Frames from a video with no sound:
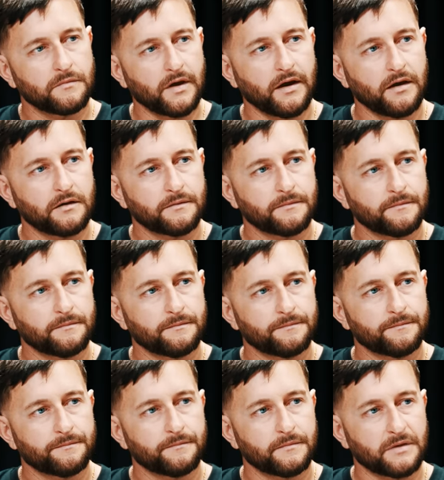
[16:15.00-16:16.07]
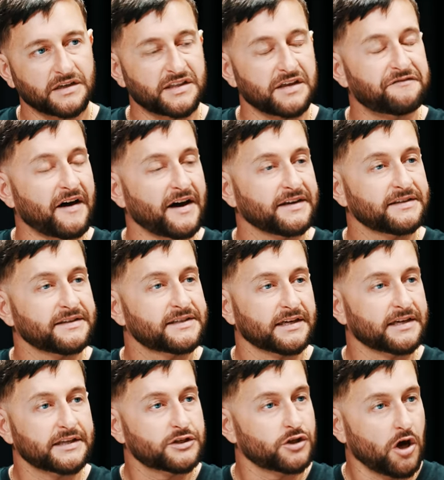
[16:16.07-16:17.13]
You know, when we're asking them as to do it, and
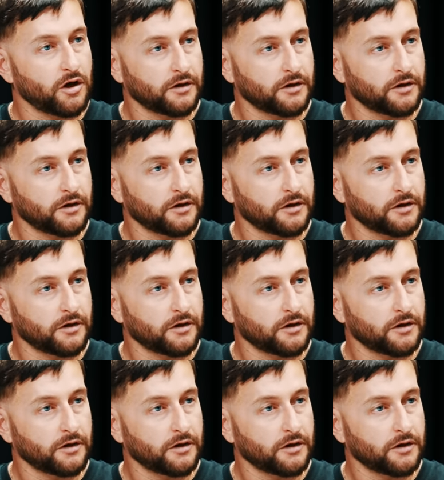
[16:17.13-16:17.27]
just,